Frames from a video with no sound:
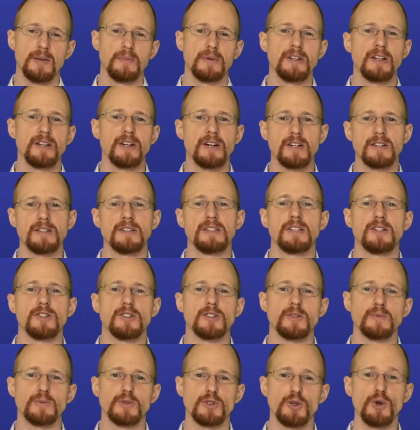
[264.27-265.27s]
But luckily,
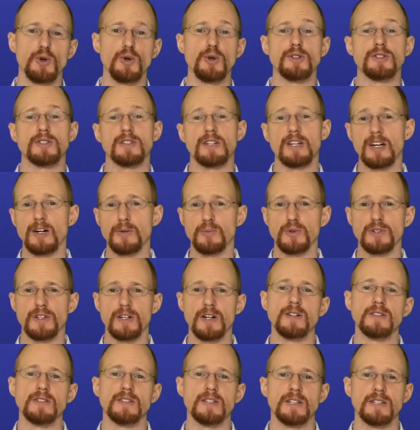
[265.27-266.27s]
there's some tools to help with
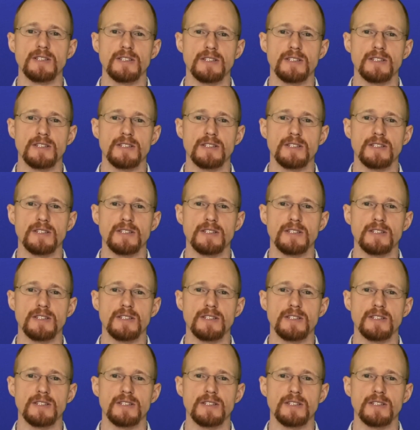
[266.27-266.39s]
all